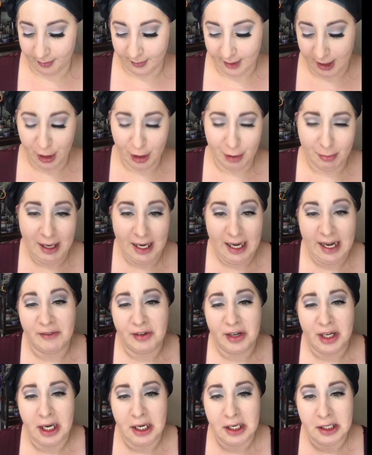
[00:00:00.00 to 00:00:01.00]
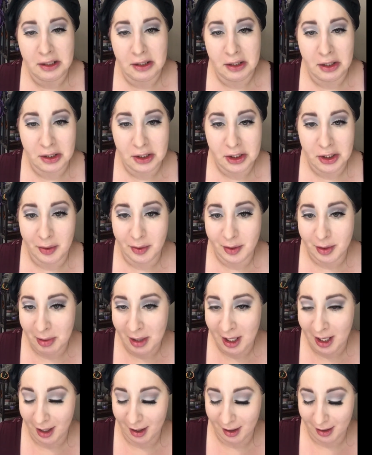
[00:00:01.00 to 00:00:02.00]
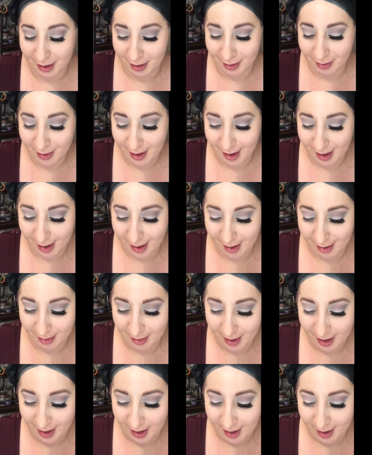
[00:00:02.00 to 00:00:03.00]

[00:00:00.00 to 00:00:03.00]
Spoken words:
It could be an everyday look too, depending on,